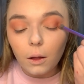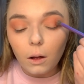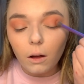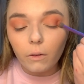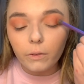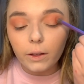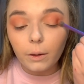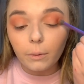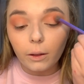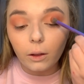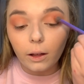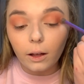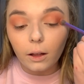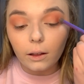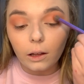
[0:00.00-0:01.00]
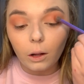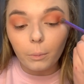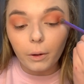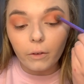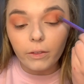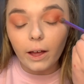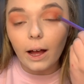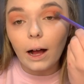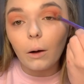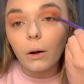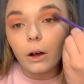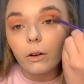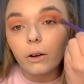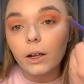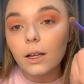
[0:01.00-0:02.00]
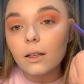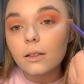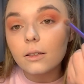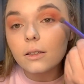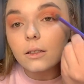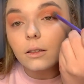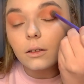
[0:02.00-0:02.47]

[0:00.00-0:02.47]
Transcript: I need like a little bit of the outer crease.